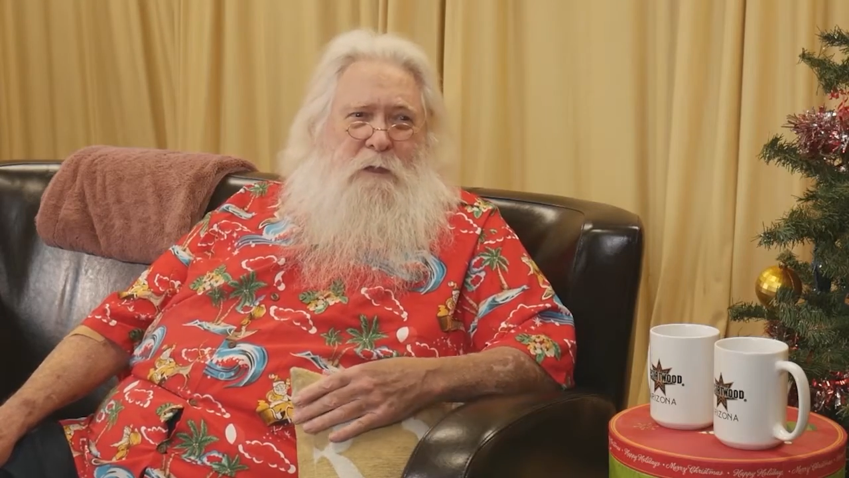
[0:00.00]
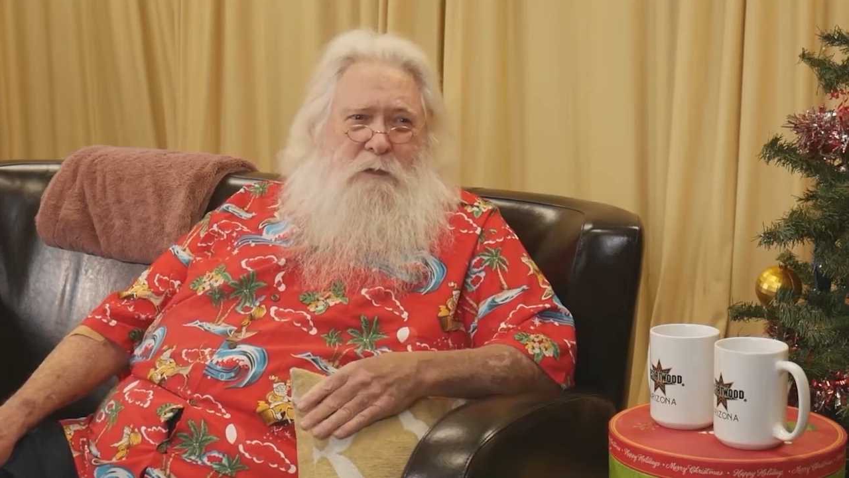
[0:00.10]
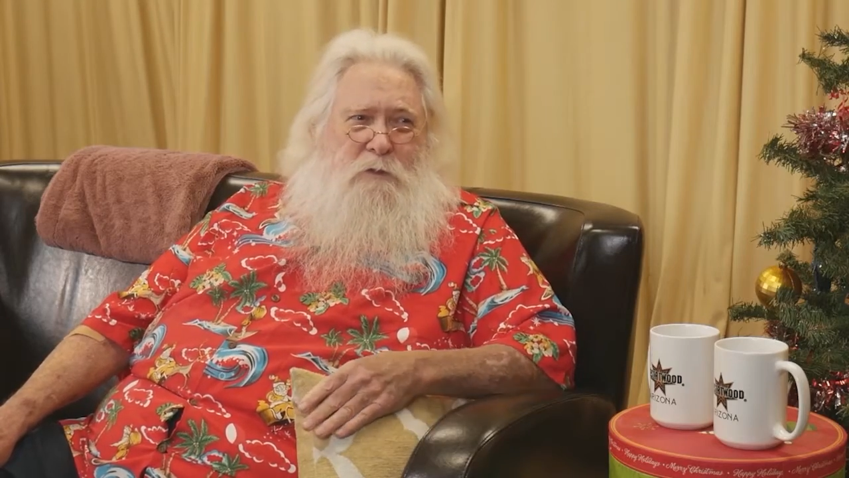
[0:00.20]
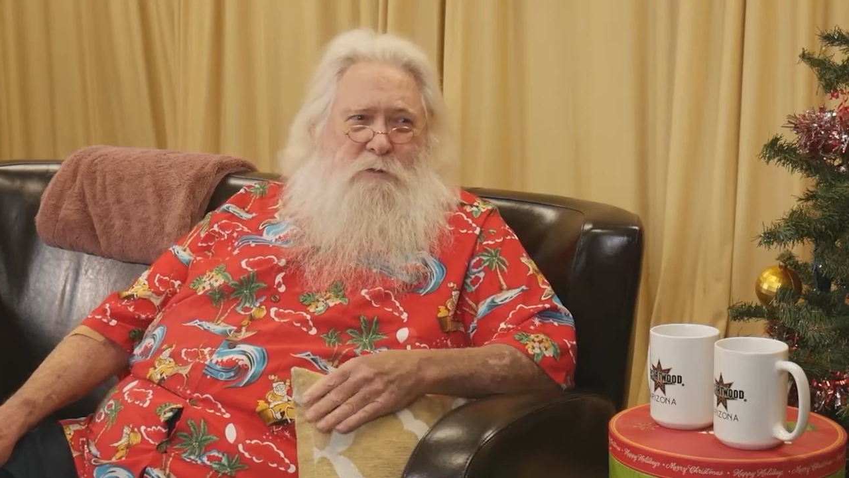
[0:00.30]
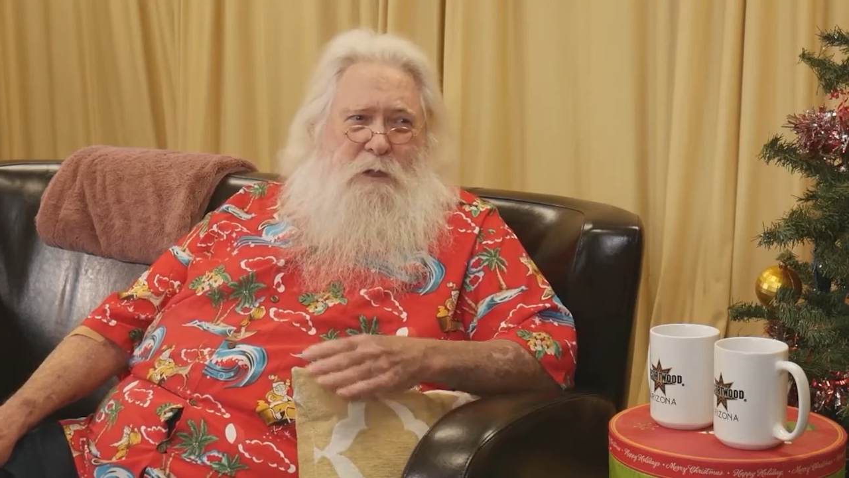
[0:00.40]

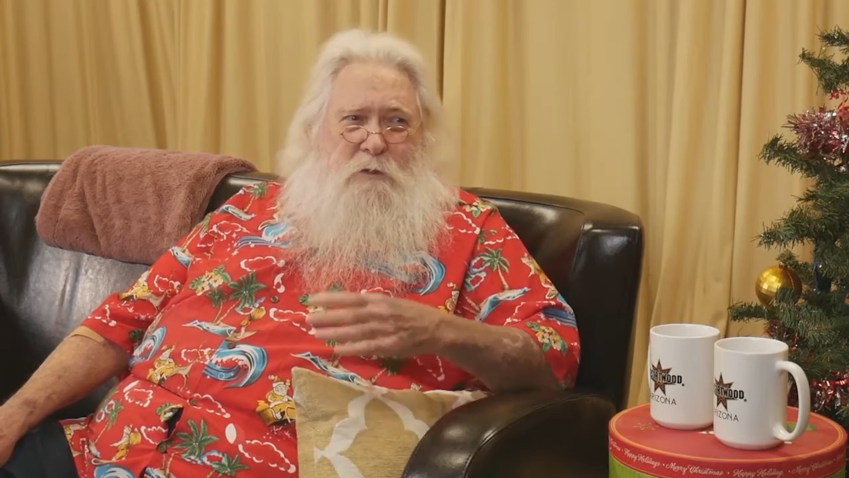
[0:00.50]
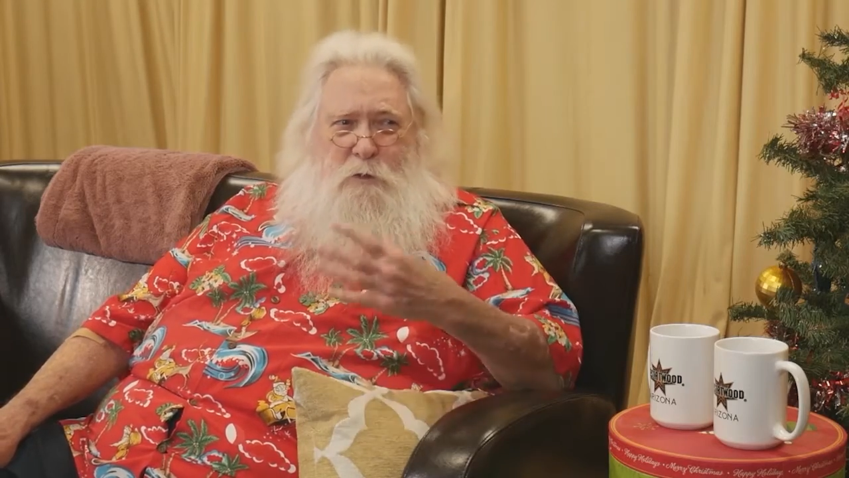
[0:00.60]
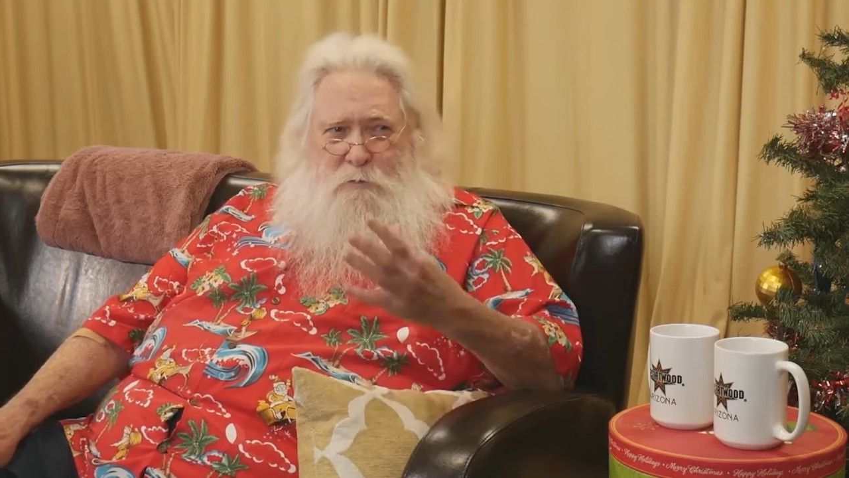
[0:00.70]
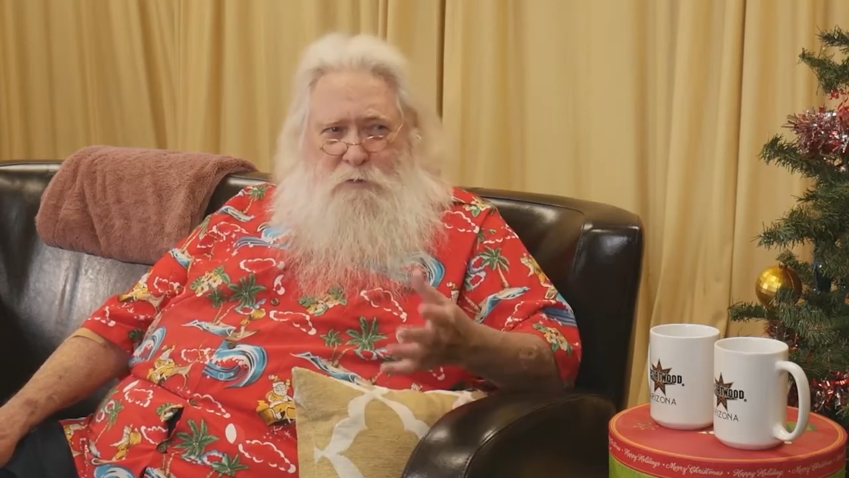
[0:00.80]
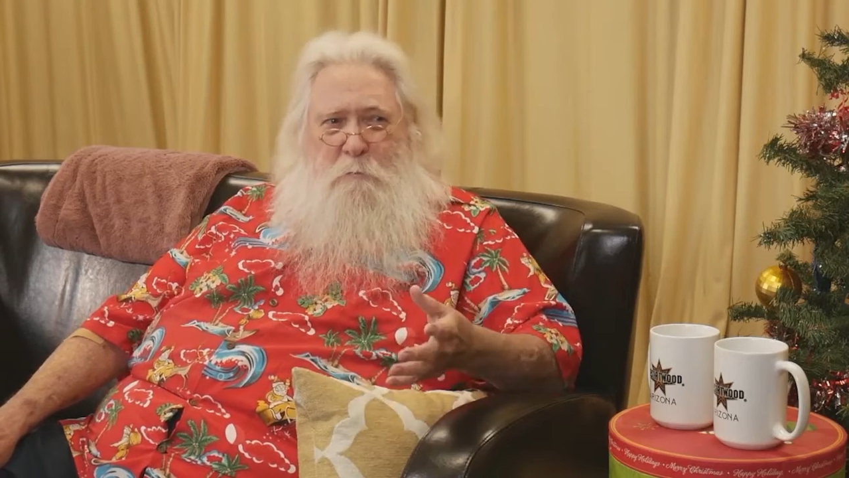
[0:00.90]
You know, they
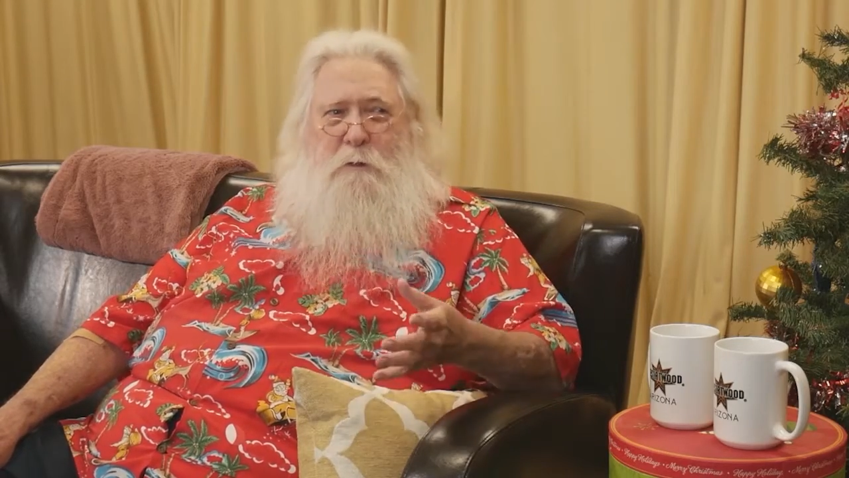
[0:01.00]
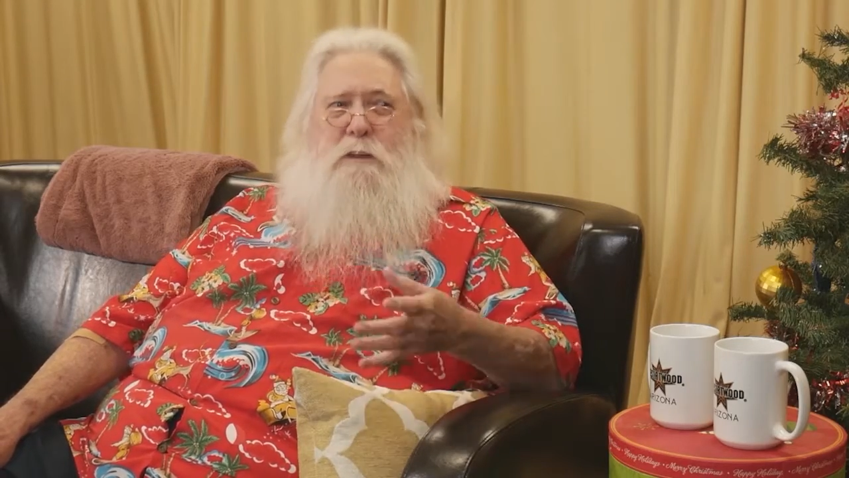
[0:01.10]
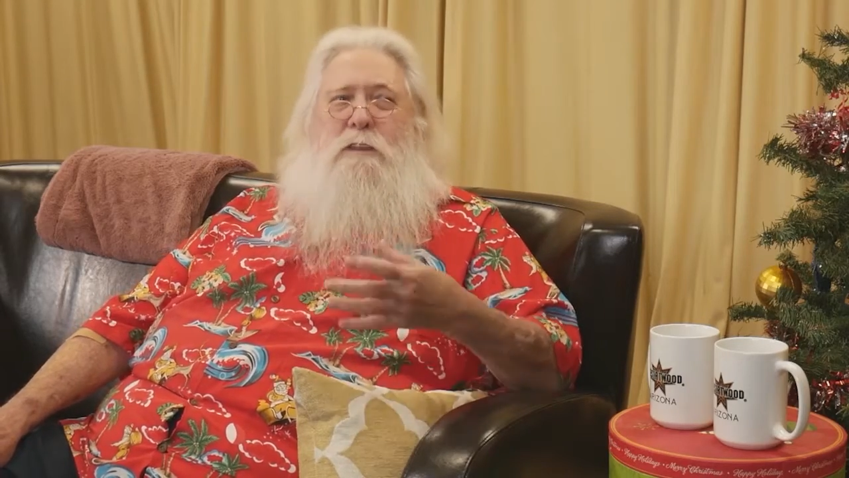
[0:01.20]
know somebody